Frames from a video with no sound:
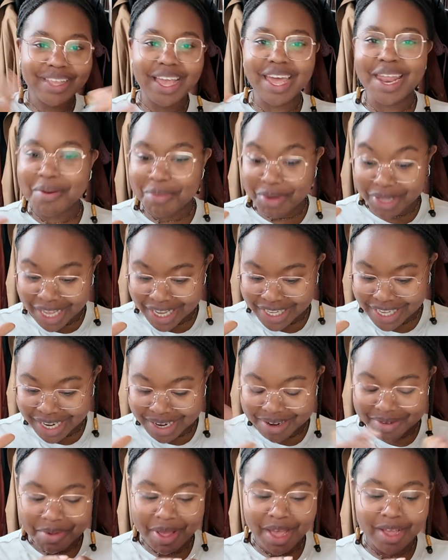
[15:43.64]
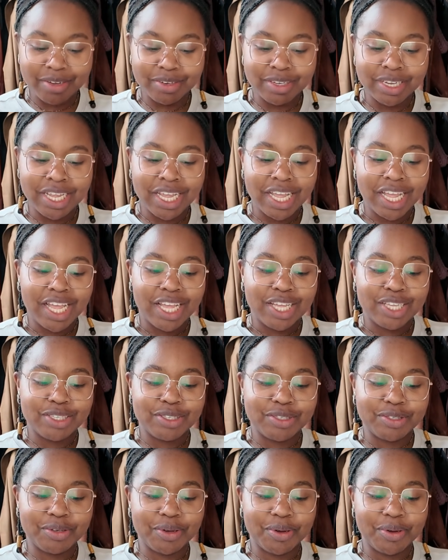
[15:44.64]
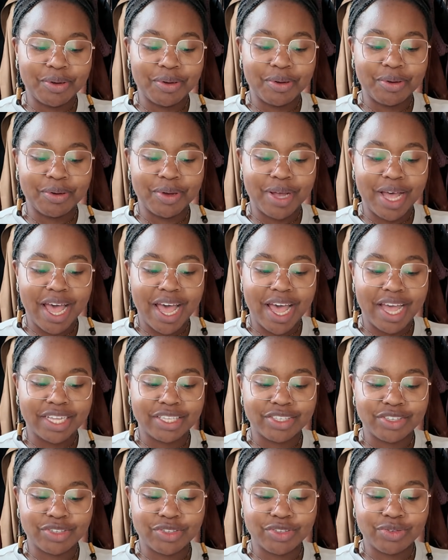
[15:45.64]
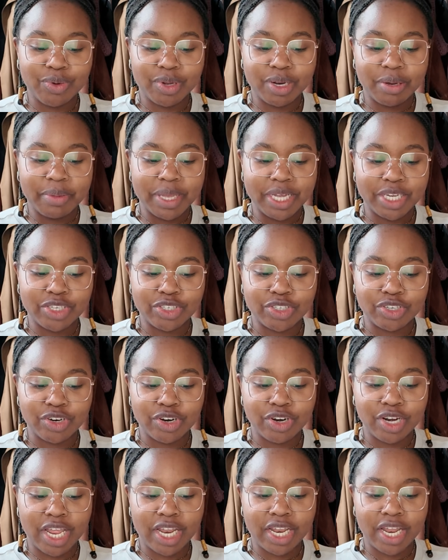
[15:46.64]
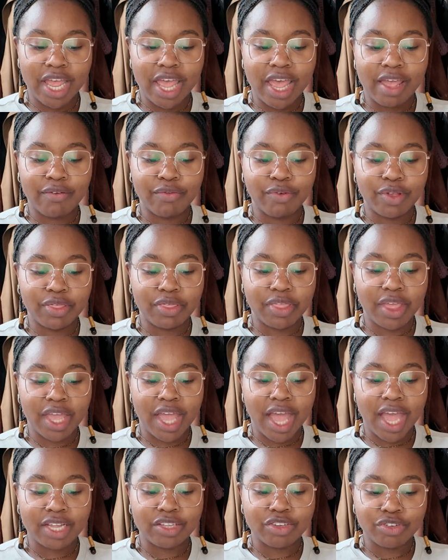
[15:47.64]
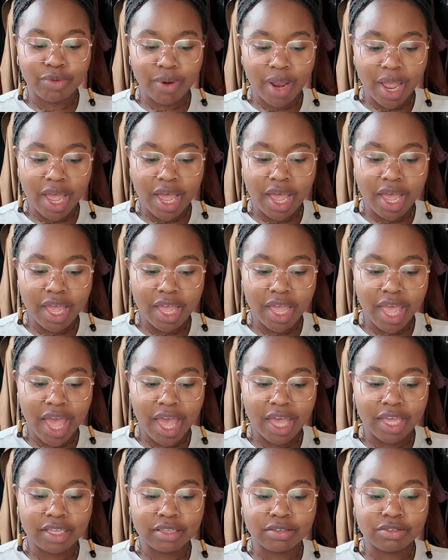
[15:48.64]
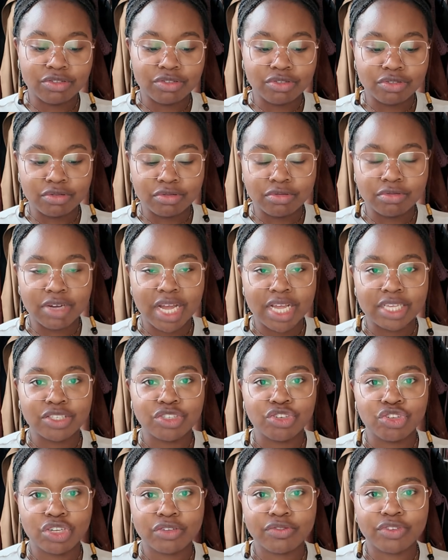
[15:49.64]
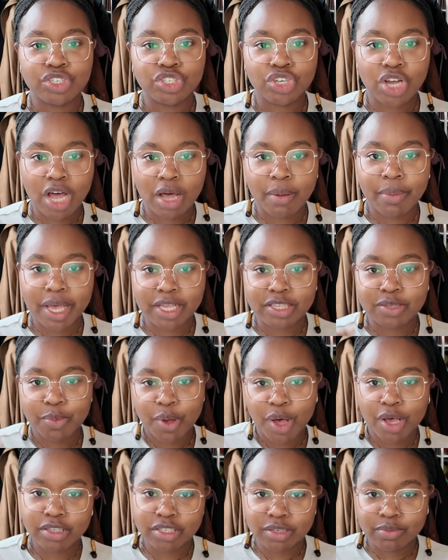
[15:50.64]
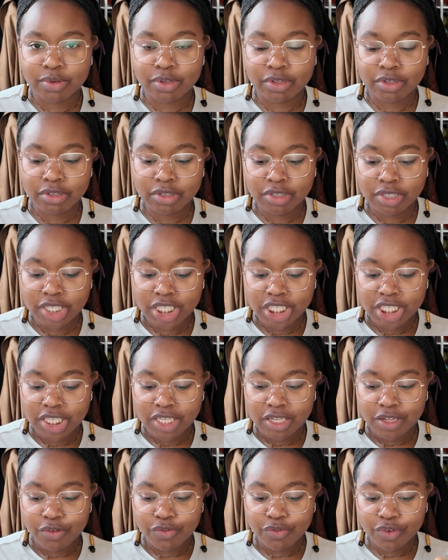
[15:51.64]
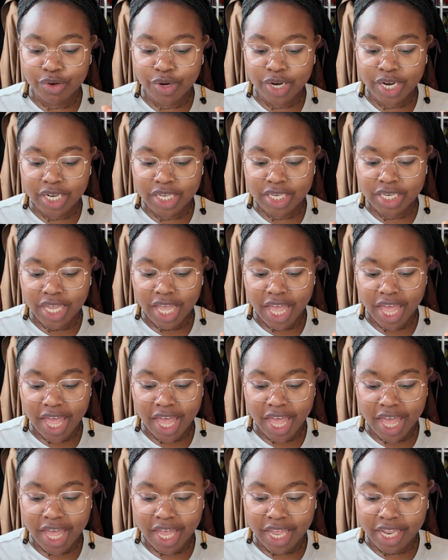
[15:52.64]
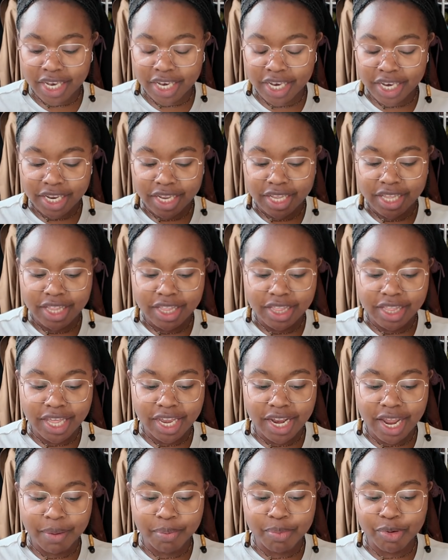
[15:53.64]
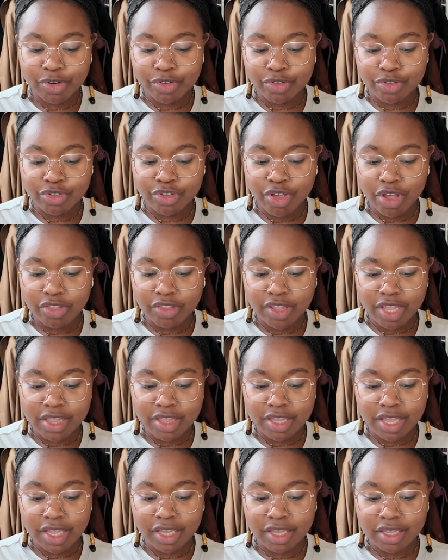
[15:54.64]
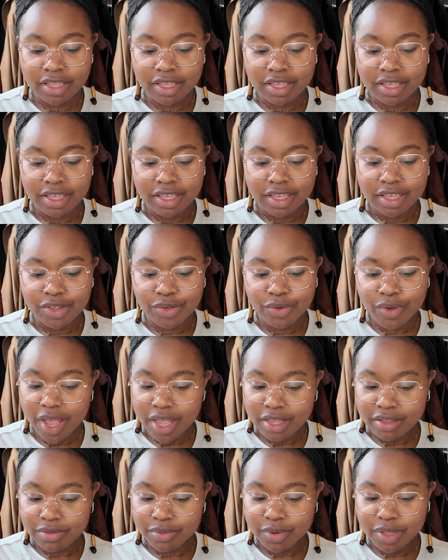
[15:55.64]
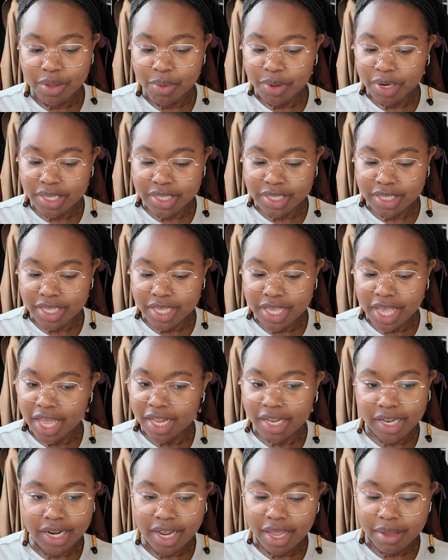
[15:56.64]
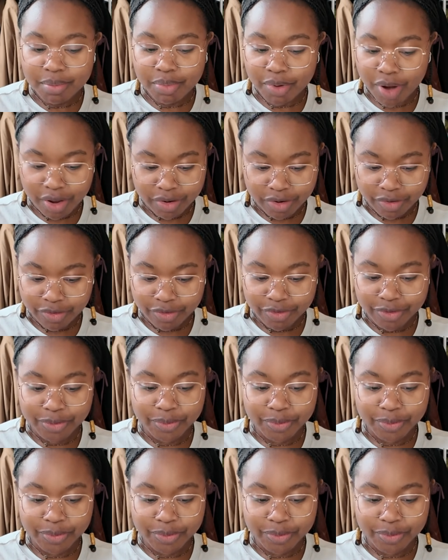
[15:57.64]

I'm really excited about. So I just want to make sure that everything I try, I do as good of a job as possible for it, and that I produce content that you guys really want to see and that I'm proud of.